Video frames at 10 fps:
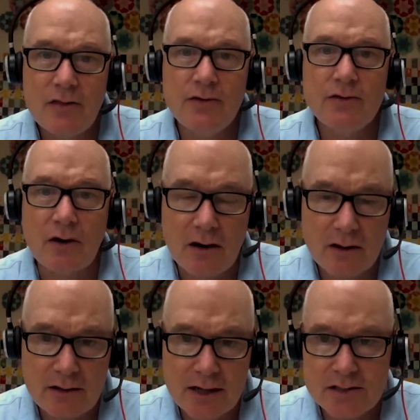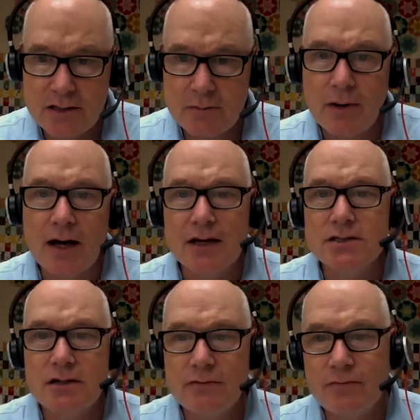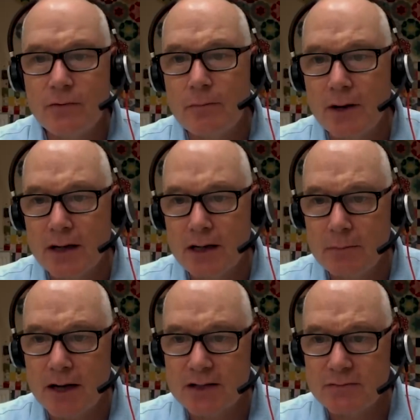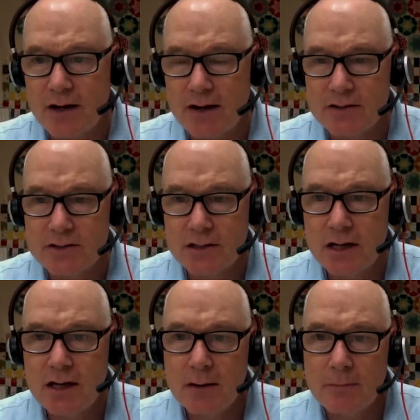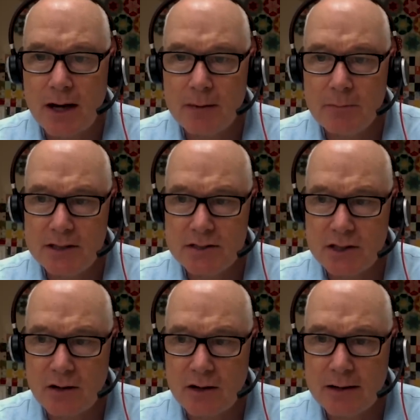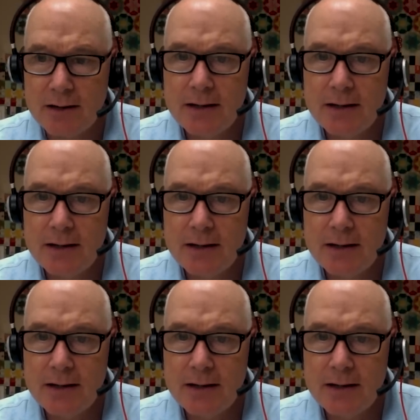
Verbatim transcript: The dog tested positive for monkeypox virus by PCR.